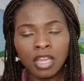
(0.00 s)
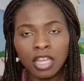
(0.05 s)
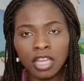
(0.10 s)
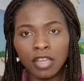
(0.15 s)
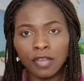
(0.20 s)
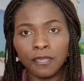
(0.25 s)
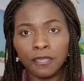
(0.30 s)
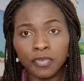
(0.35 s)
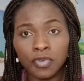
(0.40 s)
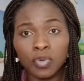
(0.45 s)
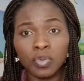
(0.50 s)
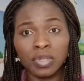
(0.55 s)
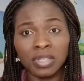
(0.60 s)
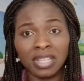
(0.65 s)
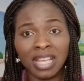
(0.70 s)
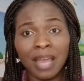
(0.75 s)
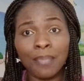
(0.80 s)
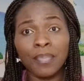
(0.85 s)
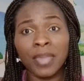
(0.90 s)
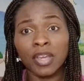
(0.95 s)
If you
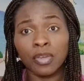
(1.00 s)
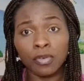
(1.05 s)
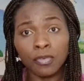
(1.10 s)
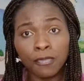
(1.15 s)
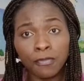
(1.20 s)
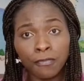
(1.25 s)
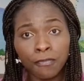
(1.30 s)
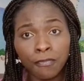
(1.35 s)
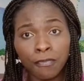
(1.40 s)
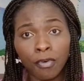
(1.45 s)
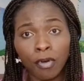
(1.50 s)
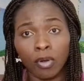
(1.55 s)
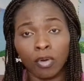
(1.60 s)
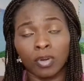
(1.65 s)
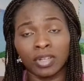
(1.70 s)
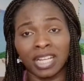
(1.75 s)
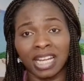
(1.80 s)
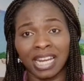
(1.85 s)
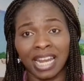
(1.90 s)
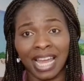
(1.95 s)
say make you
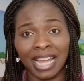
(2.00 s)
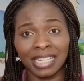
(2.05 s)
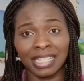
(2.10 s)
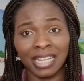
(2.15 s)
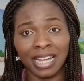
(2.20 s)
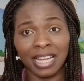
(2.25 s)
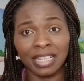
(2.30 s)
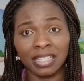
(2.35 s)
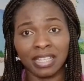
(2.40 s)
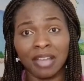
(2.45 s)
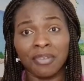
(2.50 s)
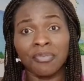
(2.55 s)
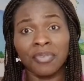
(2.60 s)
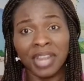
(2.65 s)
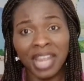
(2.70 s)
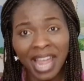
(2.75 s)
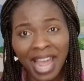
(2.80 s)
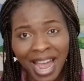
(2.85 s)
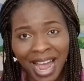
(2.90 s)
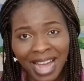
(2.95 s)
follow them like that,
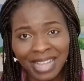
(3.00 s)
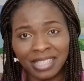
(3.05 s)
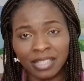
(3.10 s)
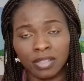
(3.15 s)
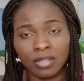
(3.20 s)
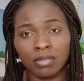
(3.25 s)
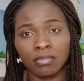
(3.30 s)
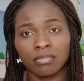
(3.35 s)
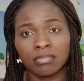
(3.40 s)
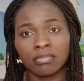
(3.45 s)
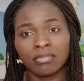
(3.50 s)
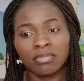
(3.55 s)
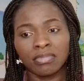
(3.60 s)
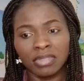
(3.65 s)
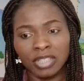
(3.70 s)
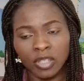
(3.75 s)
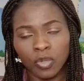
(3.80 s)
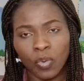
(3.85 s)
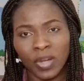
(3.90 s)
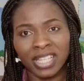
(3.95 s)
rehearse
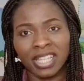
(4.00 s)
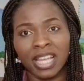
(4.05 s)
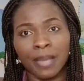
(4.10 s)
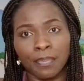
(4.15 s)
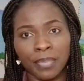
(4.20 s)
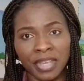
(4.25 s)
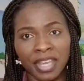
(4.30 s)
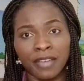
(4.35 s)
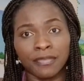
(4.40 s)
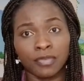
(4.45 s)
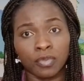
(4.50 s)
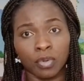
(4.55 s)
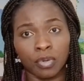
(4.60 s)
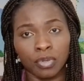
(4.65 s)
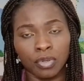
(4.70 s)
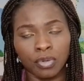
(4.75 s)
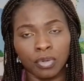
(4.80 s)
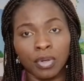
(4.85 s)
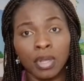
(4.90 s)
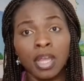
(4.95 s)
the way they behave to
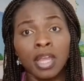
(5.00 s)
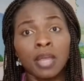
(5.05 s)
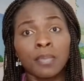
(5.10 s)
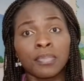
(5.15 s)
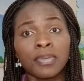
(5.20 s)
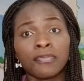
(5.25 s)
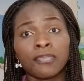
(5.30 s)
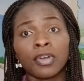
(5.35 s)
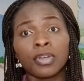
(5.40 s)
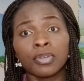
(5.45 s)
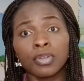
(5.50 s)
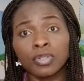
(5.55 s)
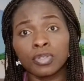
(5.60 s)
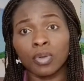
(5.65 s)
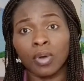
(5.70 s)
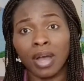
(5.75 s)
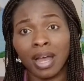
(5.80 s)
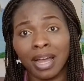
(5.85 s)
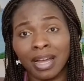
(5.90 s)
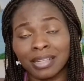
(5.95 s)
you. Before you use
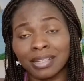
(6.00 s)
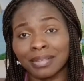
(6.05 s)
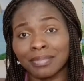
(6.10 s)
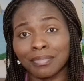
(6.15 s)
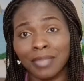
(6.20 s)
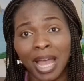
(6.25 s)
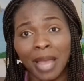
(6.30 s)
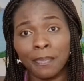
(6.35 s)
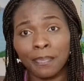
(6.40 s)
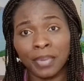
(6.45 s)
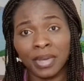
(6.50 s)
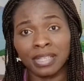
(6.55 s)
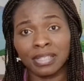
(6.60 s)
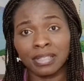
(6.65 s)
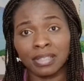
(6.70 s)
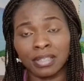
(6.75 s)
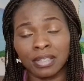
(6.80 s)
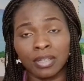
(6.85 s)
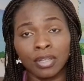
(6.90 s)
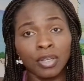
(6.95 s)
your hand by
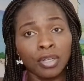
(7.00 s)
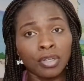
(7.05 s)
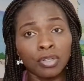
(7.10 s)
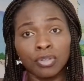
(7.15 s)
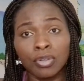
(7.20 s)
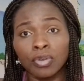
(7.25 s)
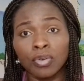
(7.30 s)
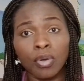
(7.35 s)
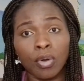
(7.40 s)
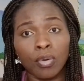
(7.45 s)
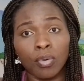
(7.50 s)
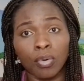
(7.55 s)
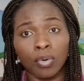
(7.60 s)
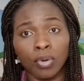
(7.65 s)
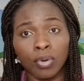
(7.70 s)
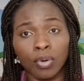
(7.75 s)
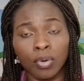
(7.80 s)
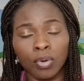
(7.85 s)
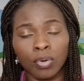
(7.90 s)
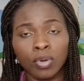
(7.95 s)
person, you no go
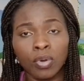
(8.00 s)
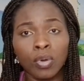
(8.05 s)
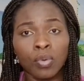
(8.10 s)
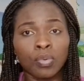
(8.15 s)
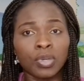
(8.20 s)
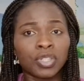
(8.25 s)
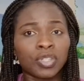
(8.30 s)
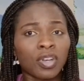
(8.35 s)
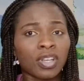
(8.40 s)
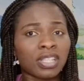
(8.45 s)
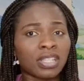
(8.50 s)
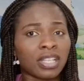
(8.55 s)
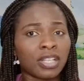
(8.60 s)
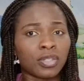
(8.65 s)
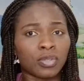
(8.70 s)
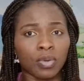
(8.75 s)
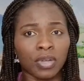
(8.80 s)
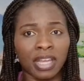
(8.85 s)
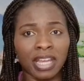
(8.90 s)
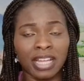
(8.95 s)
know. We just
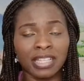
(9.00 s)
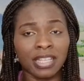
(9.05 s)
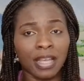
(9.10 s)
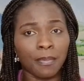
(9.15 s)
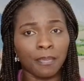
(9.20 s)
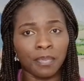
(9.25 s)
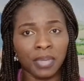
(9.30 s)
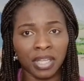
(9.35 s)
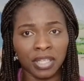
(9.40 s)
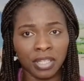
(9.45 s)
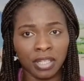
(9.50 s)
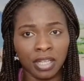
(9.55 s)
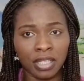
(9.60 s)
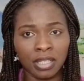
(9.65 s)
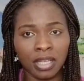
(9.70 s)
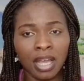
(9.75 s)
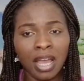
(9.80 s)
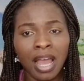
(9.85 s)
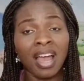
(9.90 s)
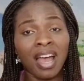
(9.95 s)
need to get
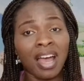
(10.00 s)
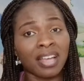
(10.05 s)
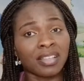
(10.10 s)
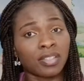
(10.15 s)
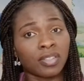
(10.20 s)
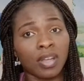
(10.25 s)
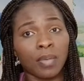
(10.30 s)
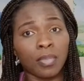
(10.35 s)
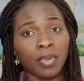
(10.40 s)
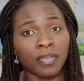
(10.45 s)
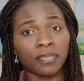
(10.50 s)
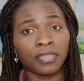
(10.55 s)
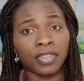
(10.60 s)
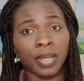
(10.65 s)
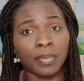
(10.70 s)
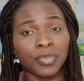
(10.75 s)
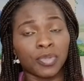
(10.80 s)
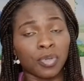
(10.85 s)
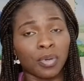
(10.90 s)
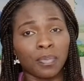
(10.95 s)
patient. And some of
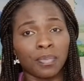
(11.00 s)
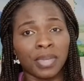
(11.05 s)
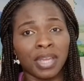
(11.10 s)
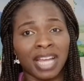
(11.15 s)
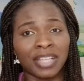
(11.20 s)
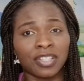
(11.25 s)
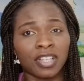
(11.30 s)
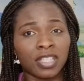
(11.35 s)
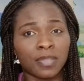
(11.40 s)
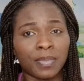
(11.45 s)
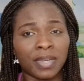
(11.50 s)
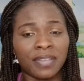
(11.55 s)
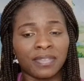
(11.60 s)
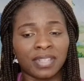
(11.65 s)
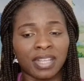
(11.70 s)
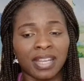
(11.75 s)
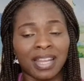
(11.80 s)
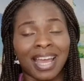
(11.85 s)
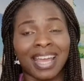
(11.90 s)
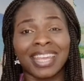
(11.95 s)
them, to me, I just believe
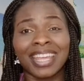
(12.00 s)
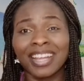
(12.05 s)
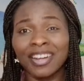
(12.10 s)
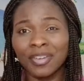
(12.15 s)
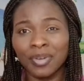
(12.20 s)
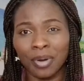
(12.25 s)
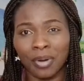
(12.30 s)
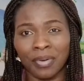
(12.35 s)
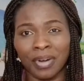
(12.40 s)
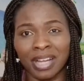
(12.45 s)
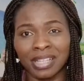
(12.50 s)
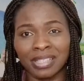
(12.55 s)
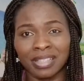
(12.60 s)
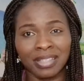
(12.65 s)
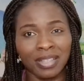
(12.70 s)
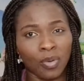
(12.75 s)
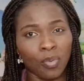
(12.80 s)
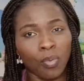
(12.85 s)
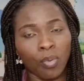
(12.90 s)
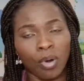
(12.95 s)
say na ignorant,
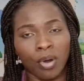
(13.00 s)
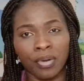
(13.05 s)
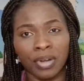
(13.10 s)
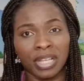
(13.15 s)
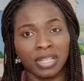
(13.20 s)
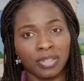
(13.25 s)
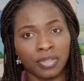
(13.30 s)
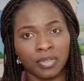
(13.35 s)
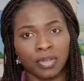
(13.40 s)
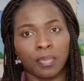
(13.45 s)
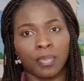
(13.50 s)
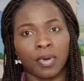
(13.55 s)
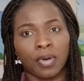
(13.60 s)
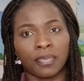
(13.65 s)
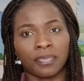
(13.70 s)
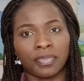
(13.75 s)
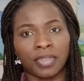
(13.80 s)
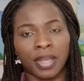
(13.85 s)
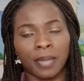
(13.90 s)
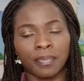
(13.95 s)
they worry some
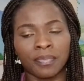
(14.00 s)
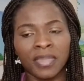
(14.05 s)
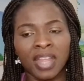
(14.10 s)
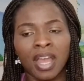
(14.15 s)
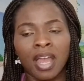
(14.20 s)
of them.